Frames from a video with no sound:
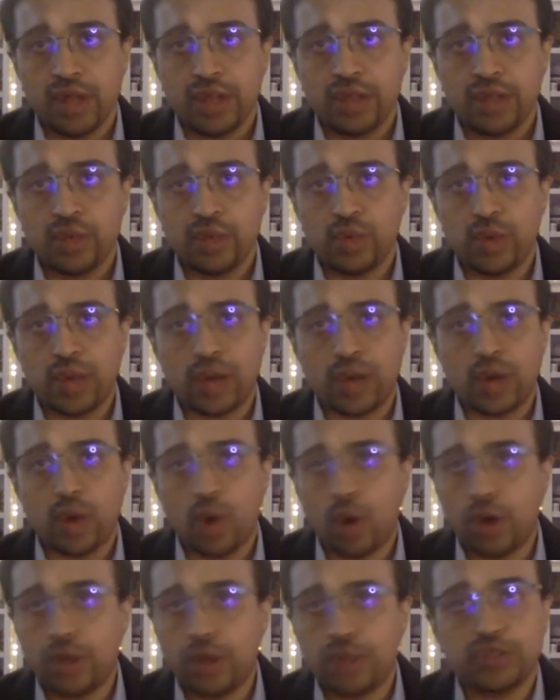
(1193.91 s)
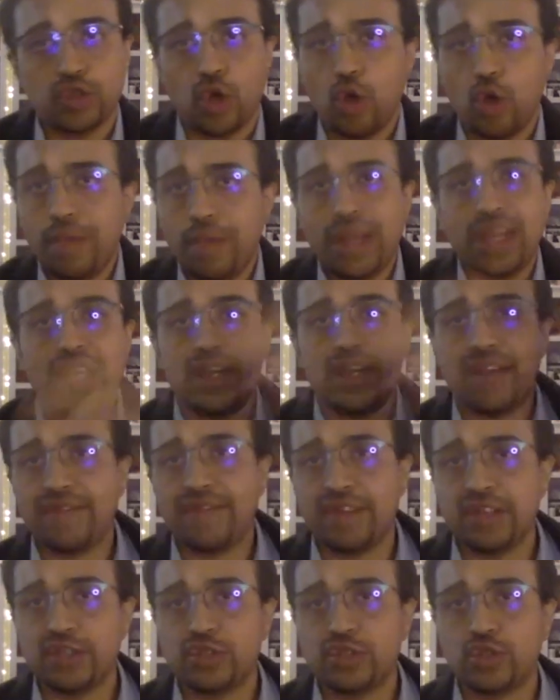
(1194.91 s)
you record so many
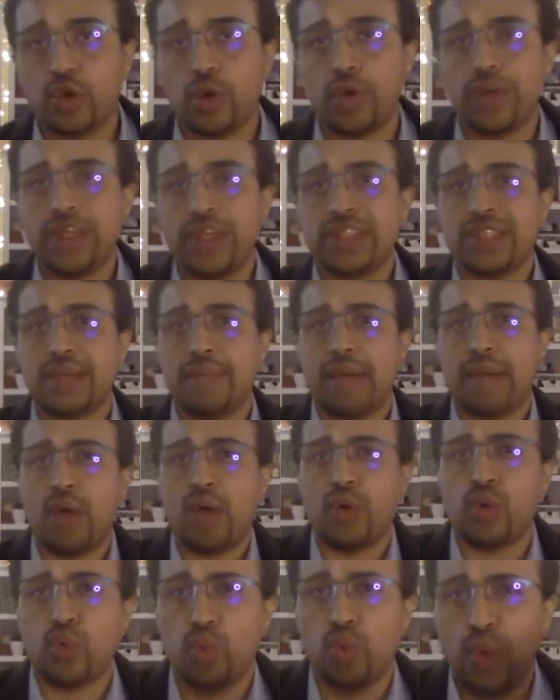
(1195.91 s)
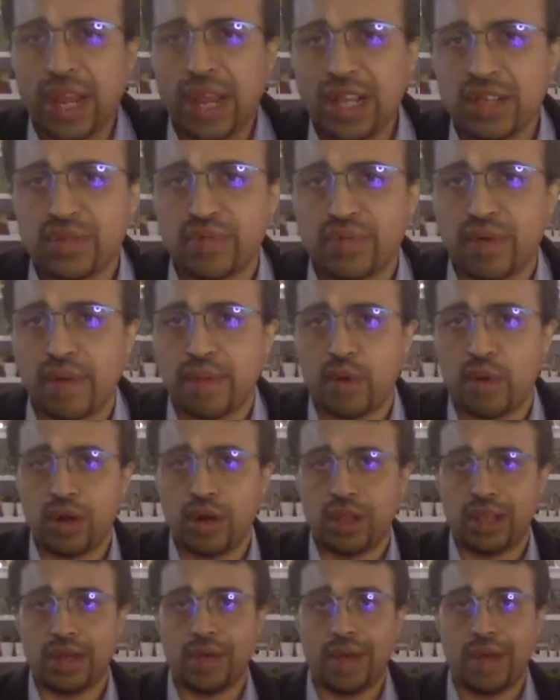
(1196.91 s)
different stories about rings from
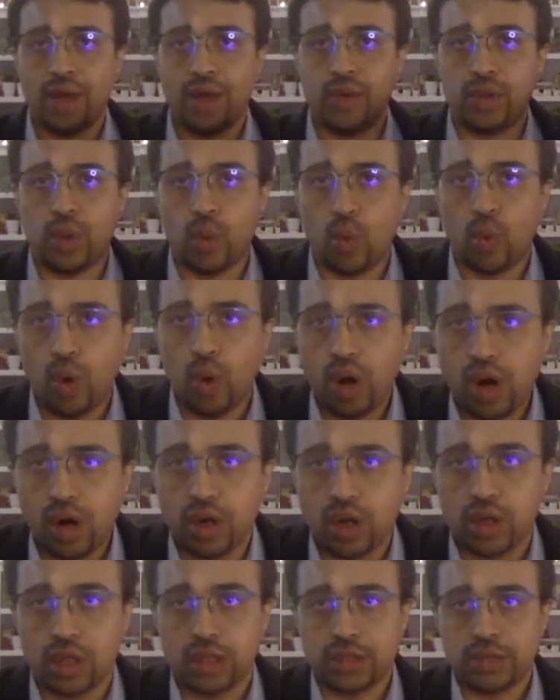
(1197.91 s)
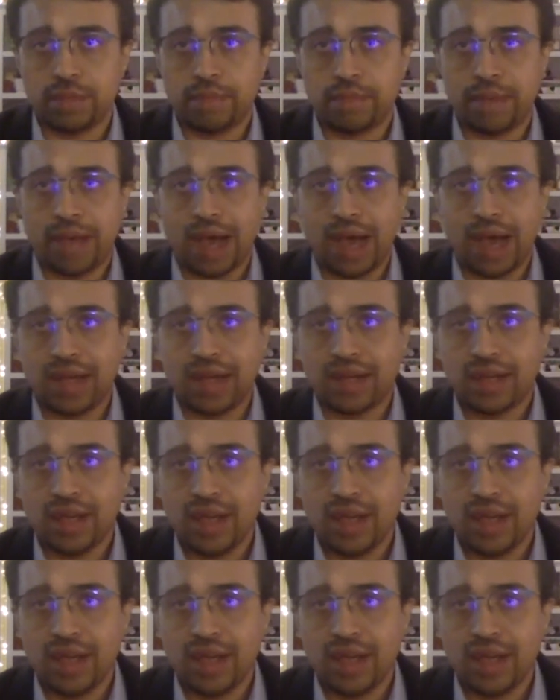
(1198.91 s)
all around the world but